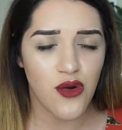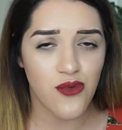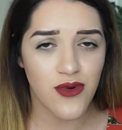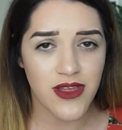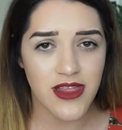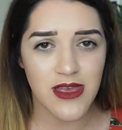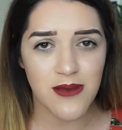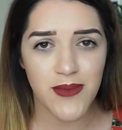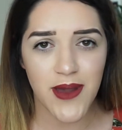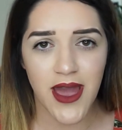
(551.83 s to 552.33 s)

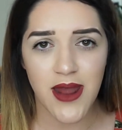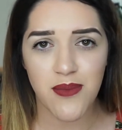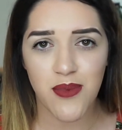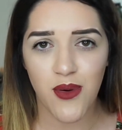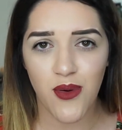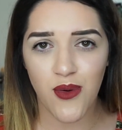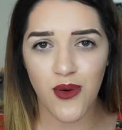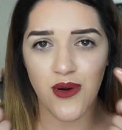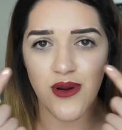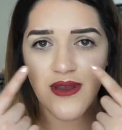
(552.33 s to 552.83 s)
really bad
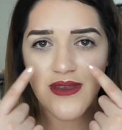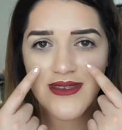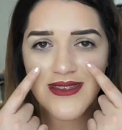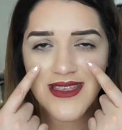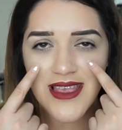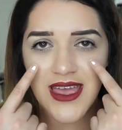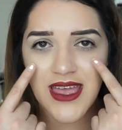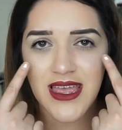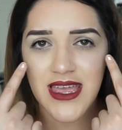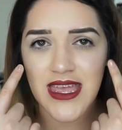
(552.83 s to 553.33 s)
pores
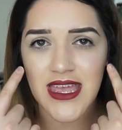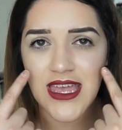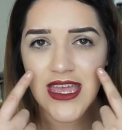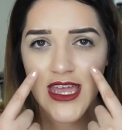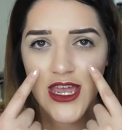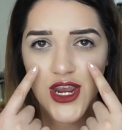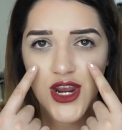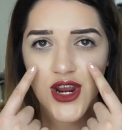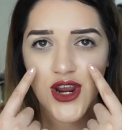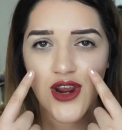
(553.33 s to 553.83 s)
like
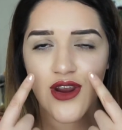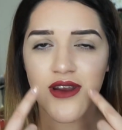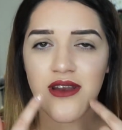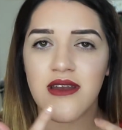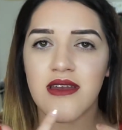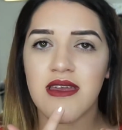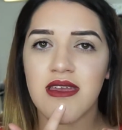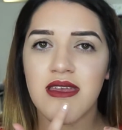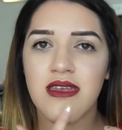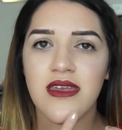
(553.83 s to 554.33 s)

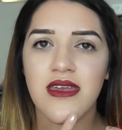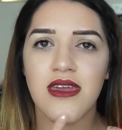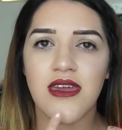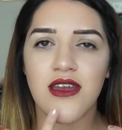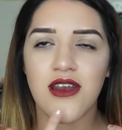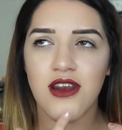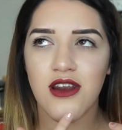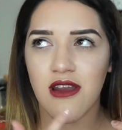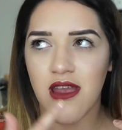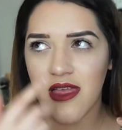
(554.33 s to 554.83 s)
here,
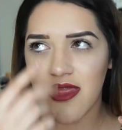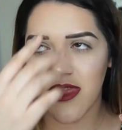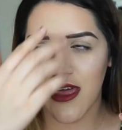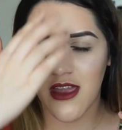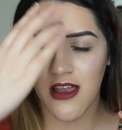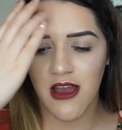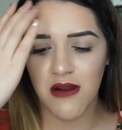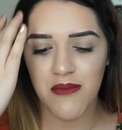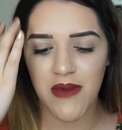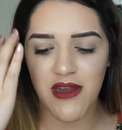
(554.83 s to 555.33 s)
here, and
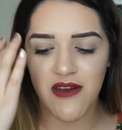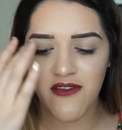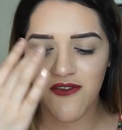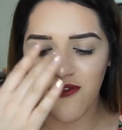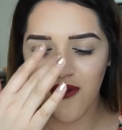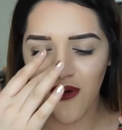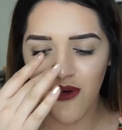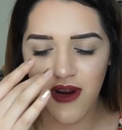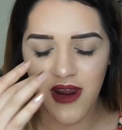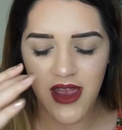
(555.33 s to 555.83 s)
like on my
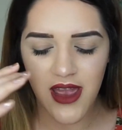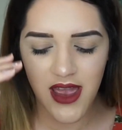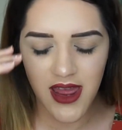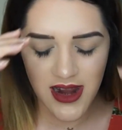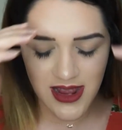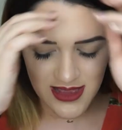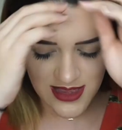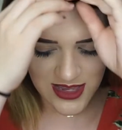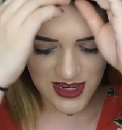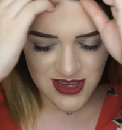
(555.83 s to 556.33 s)

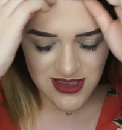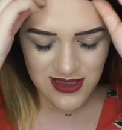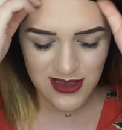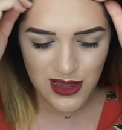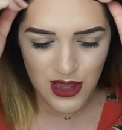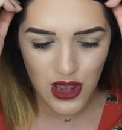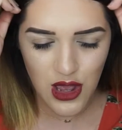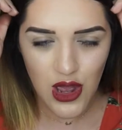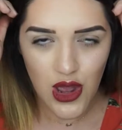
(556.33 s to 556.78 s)
forehead. It's just